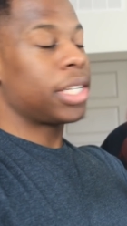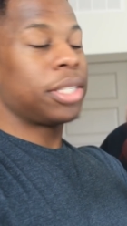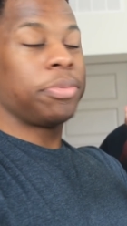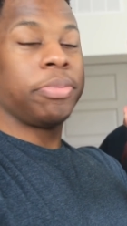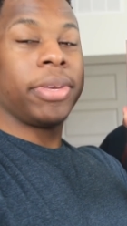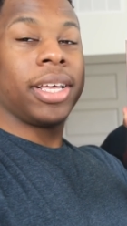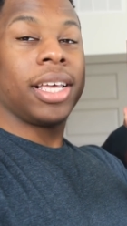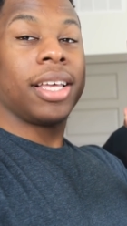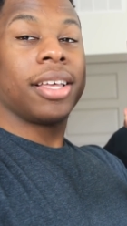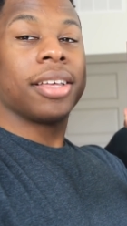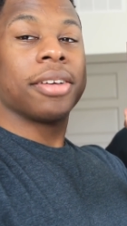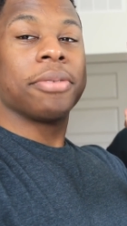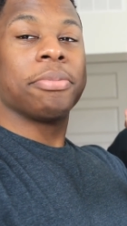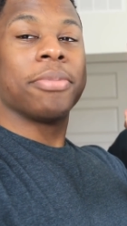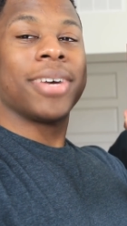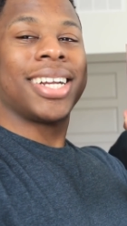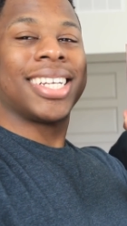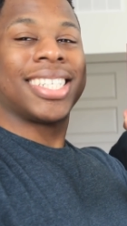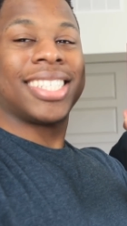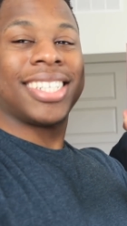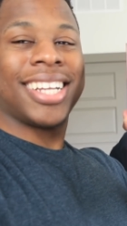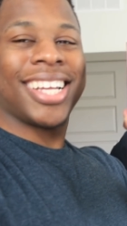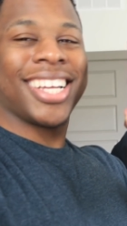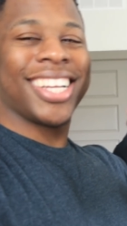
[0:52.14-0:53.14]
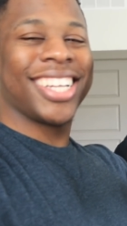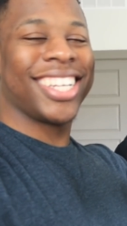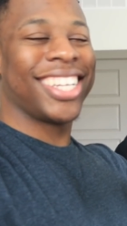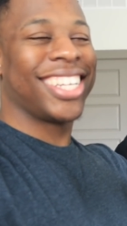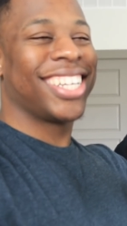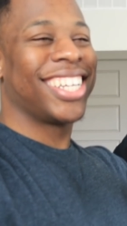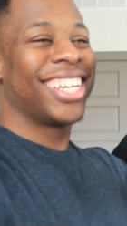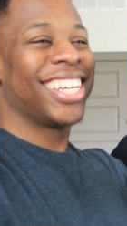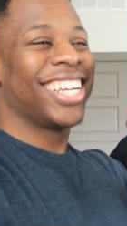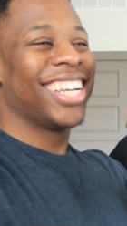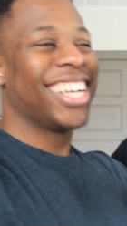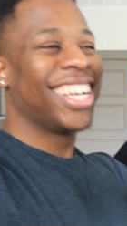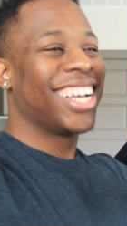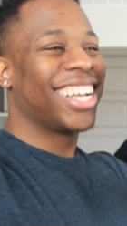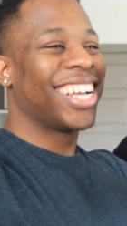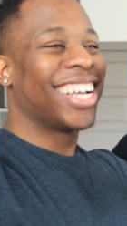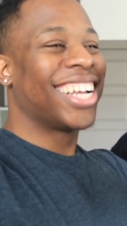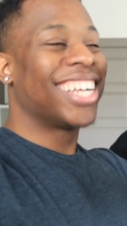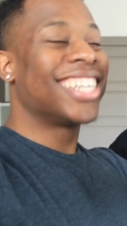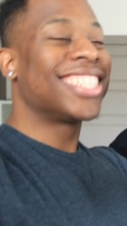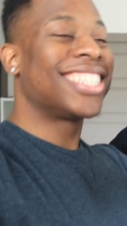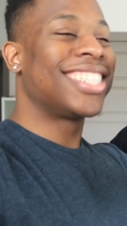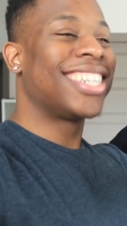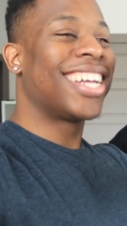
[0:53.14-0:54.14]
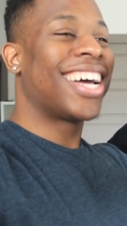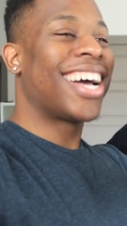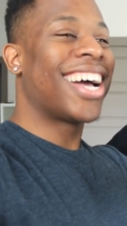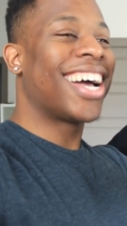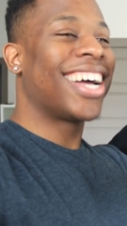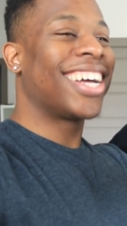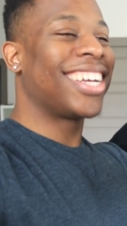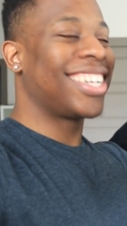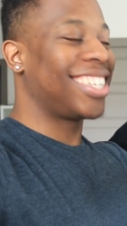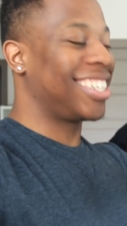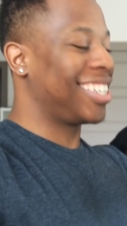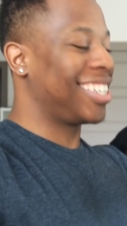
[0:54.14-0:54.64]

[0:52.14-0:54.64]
S B, but it's not. It's not.